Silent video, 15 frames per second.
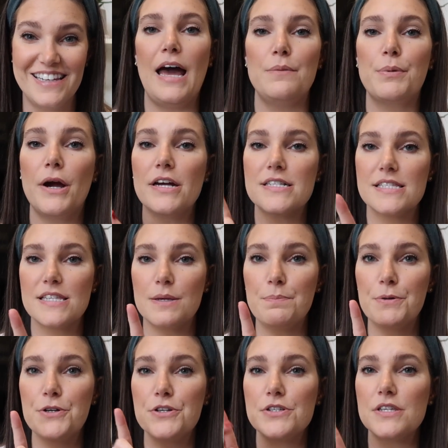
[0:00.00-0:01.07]
I brought
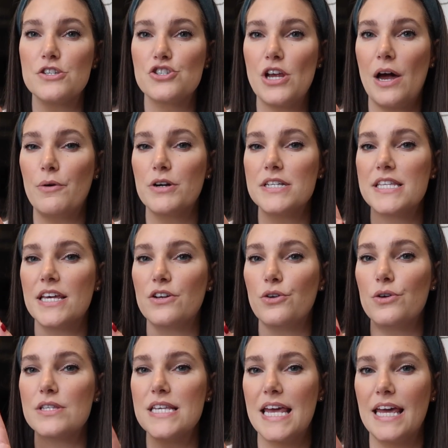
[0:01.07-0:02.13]
slippers, shower
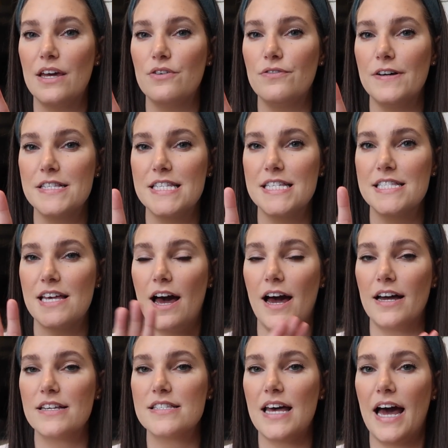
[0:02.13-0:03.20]
sandals, and fuzzy
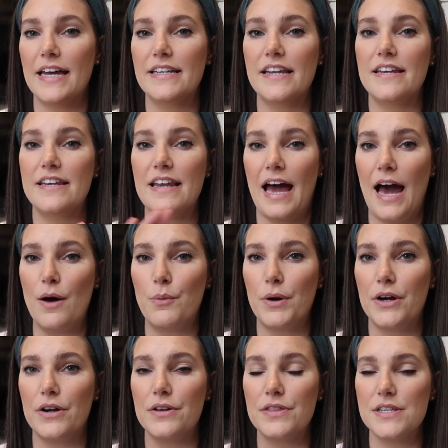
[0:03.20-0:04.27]
socks. I did not
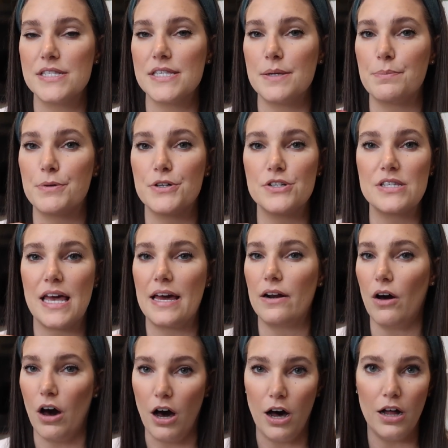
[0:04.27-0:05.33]
wear the slippers at
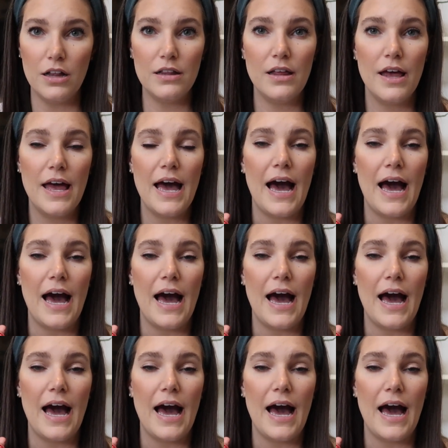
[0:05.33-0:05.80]
all.